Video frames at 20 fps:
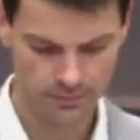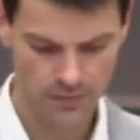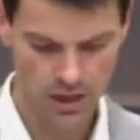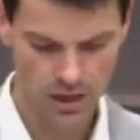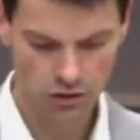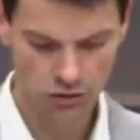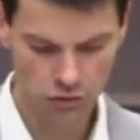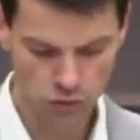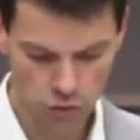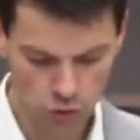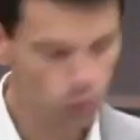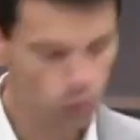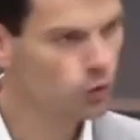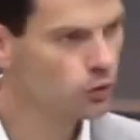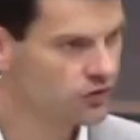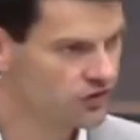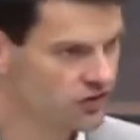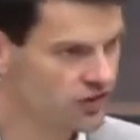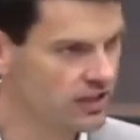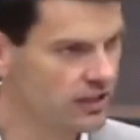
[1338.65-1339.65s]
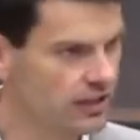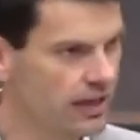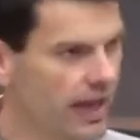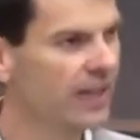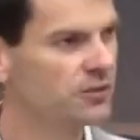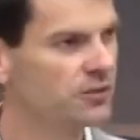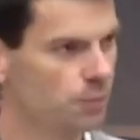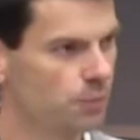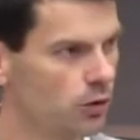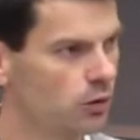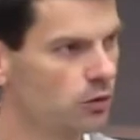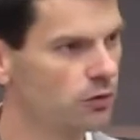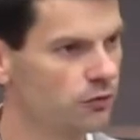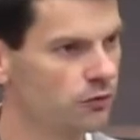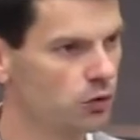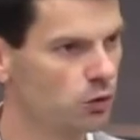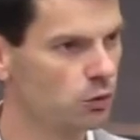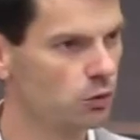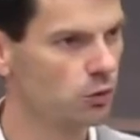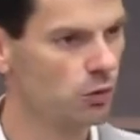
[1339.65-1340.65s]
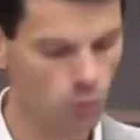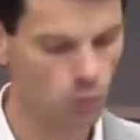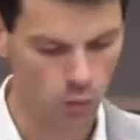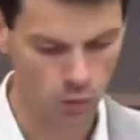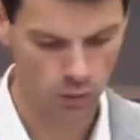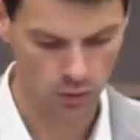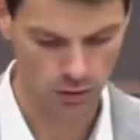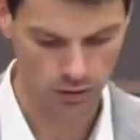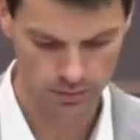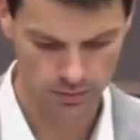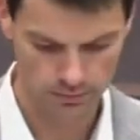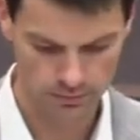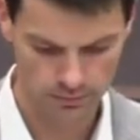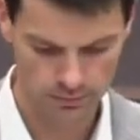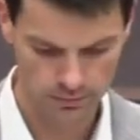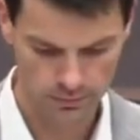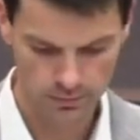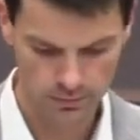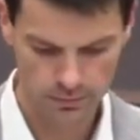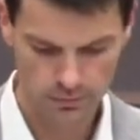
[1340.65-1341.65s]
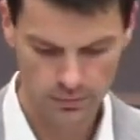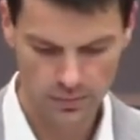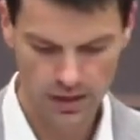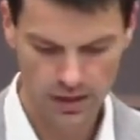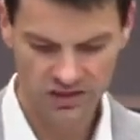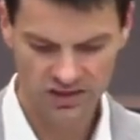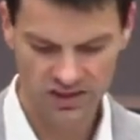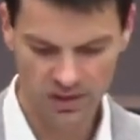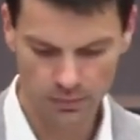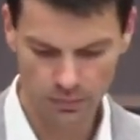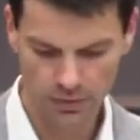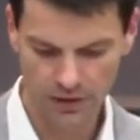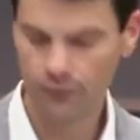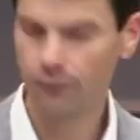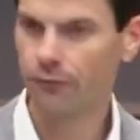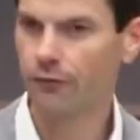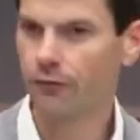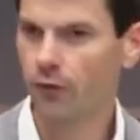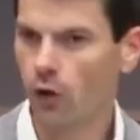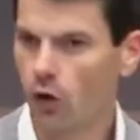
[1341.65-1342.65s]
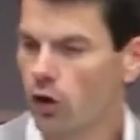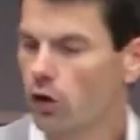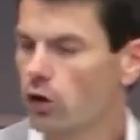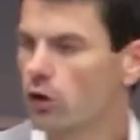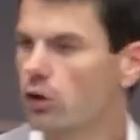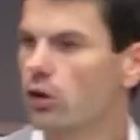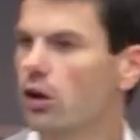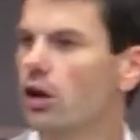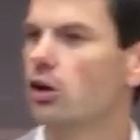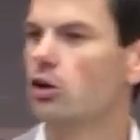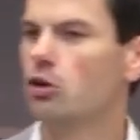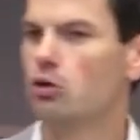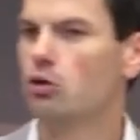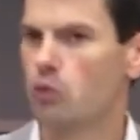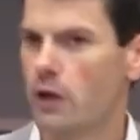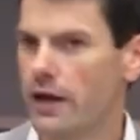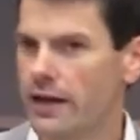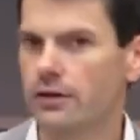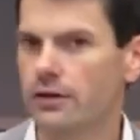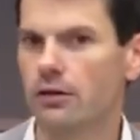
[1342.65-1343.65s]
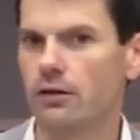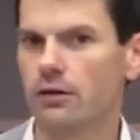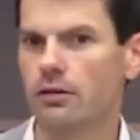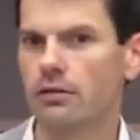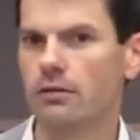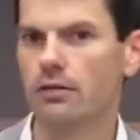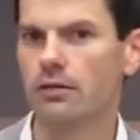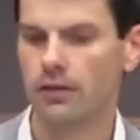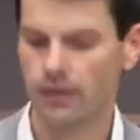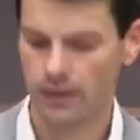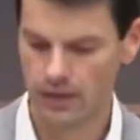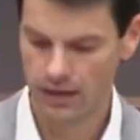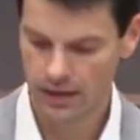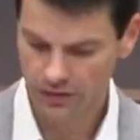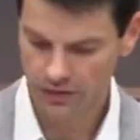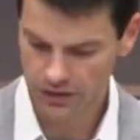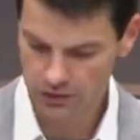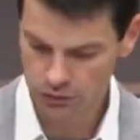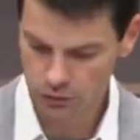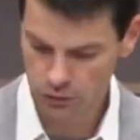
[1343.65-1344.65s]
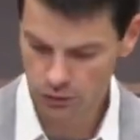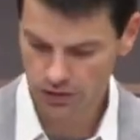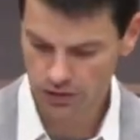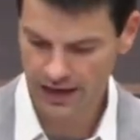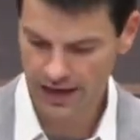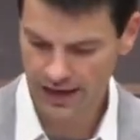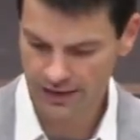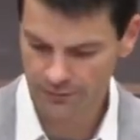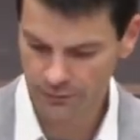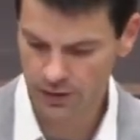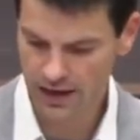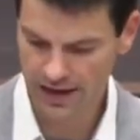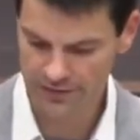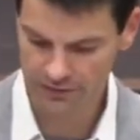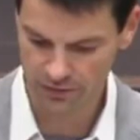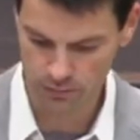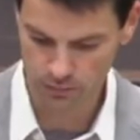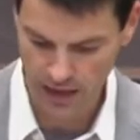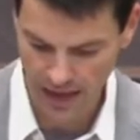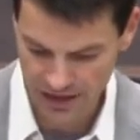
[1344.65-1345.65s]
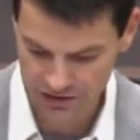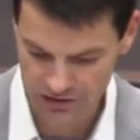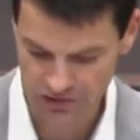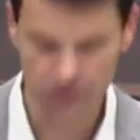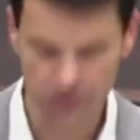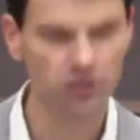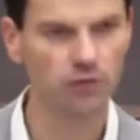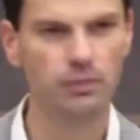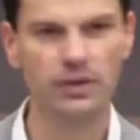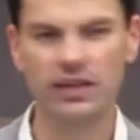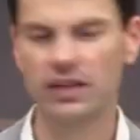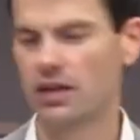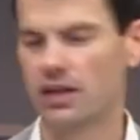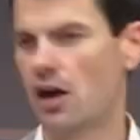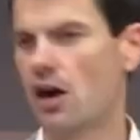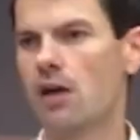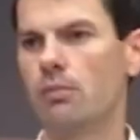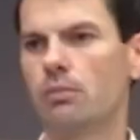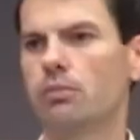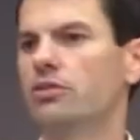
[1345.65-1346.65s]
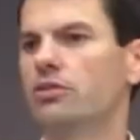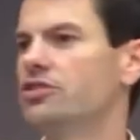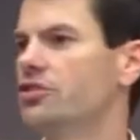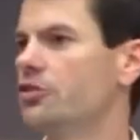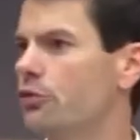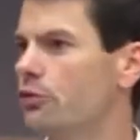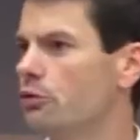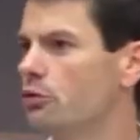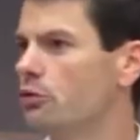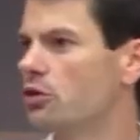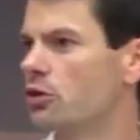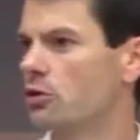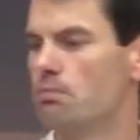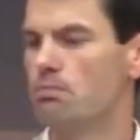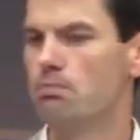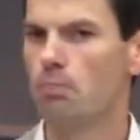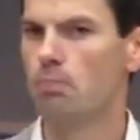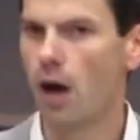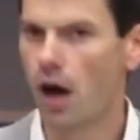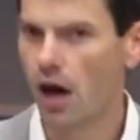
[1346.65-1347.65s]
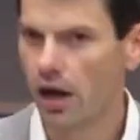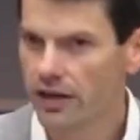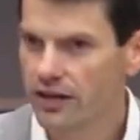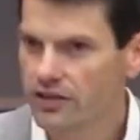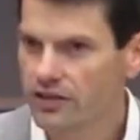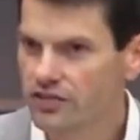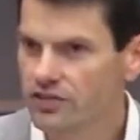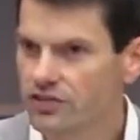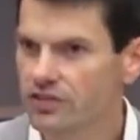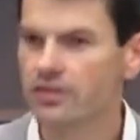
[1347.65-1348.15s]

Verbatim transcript: You will see, as part of your reward, something far greater than you could ever have imagined could be accomplished through your modest,